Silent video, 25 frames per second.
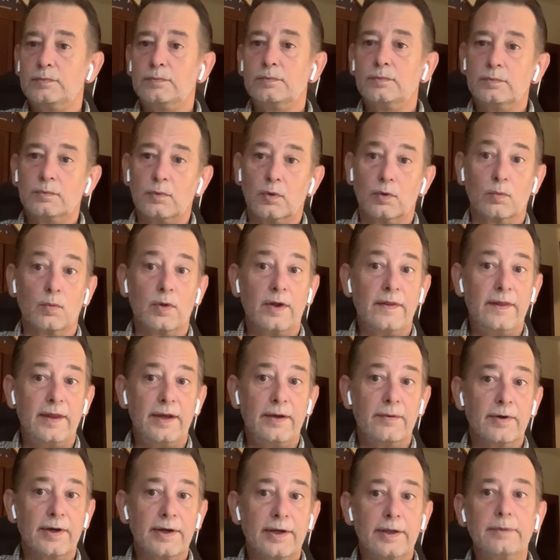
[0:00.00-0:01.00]
or when they
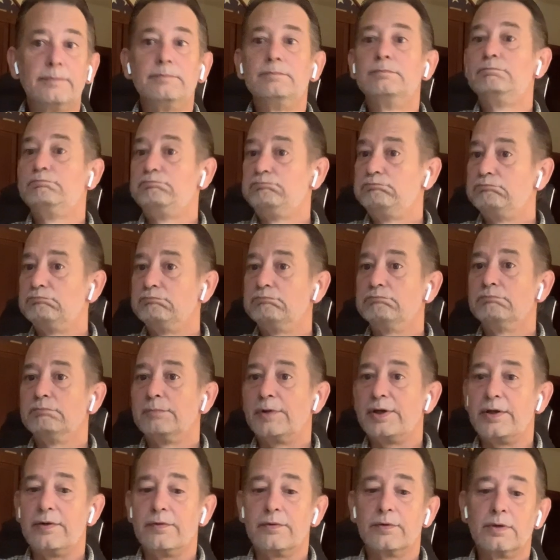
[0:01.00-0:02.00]
ran,
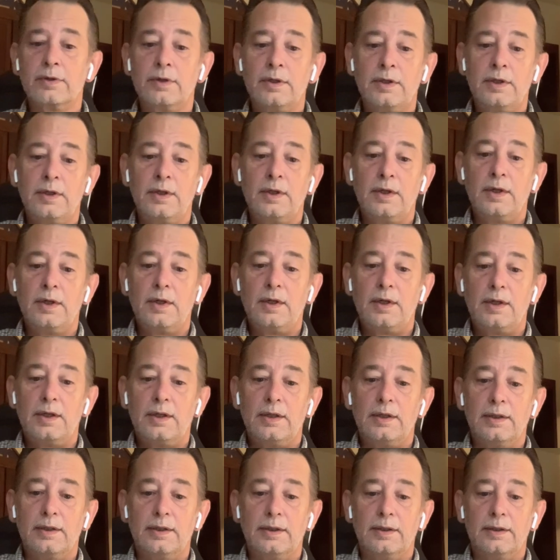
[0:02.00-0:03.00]
either,
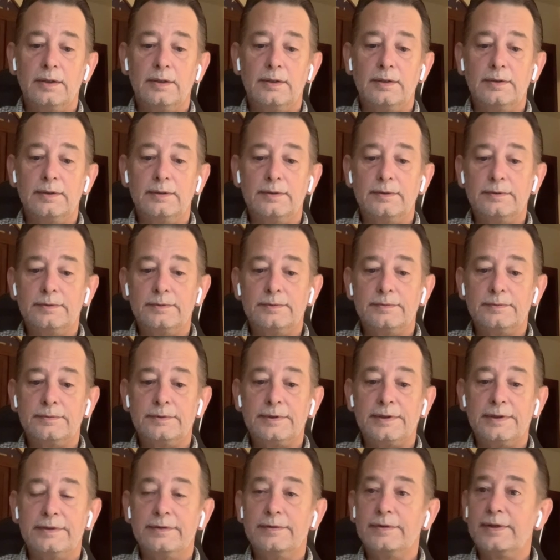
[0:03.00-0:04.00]

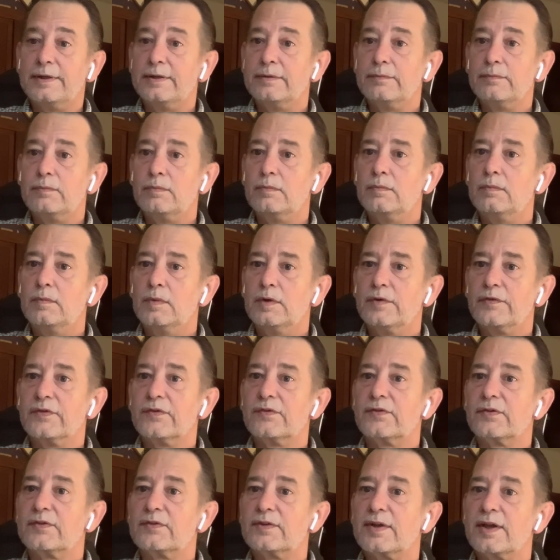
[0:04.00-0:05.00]
and was it
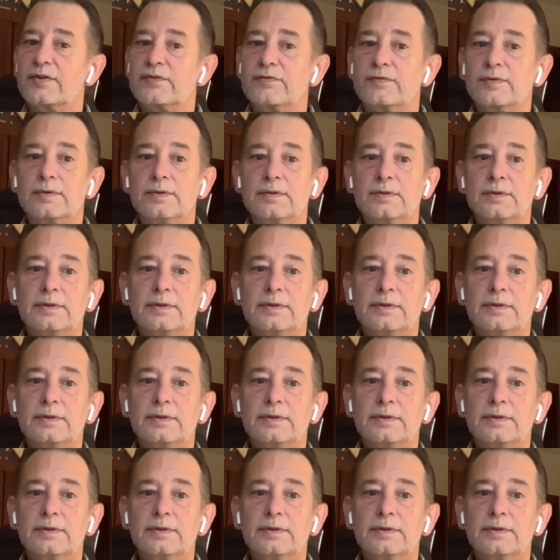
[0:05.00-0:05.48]
successful?